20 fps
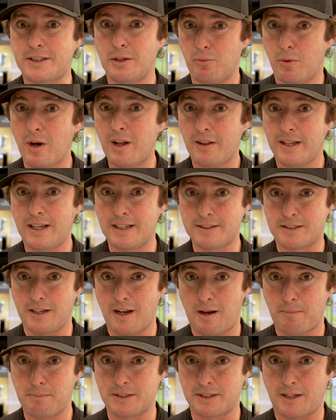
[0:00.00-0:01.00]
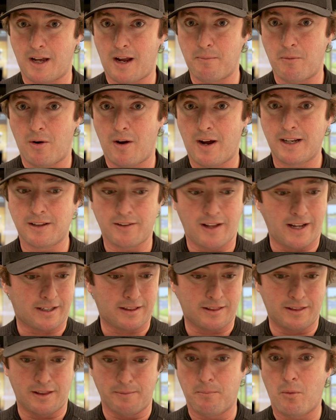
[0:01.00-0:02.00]
it really is a numbers game, right? Like
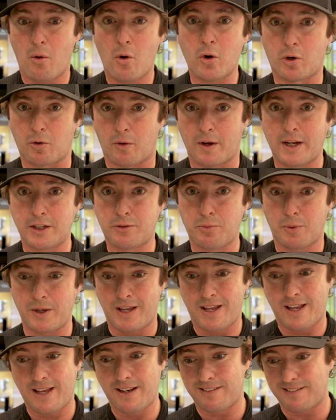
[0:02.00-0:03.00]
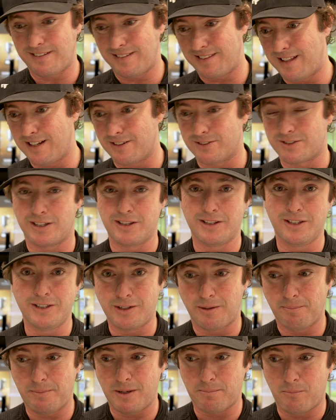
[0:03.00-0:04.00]
the more greens we hit, there's a
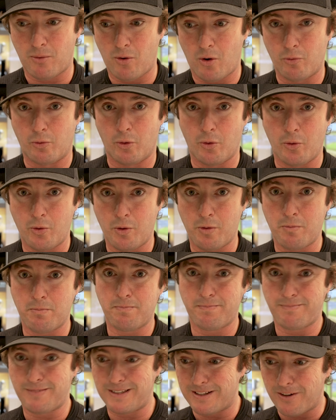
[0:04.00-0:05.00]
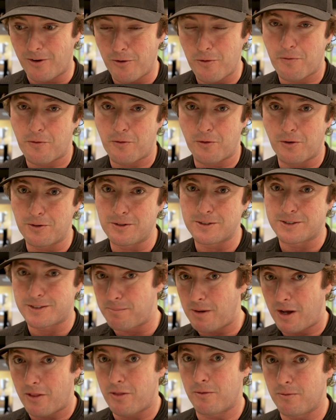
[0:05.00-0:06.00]
little bit more room, you know, for
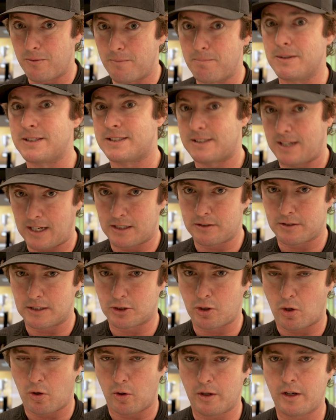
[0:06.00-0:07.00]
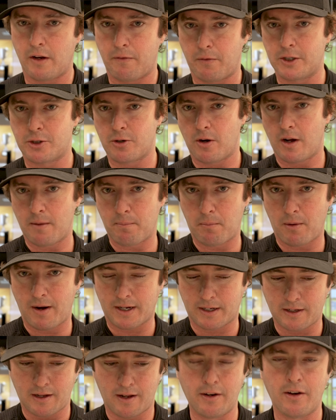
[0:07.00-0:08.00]
some other mistakes, let's call it, if we're trying to
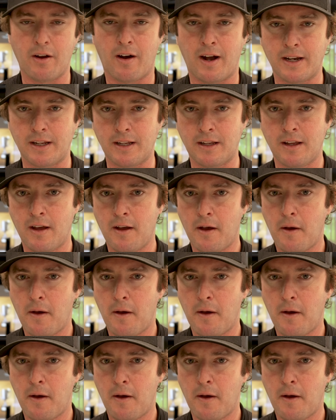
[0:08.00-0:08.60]
break 90.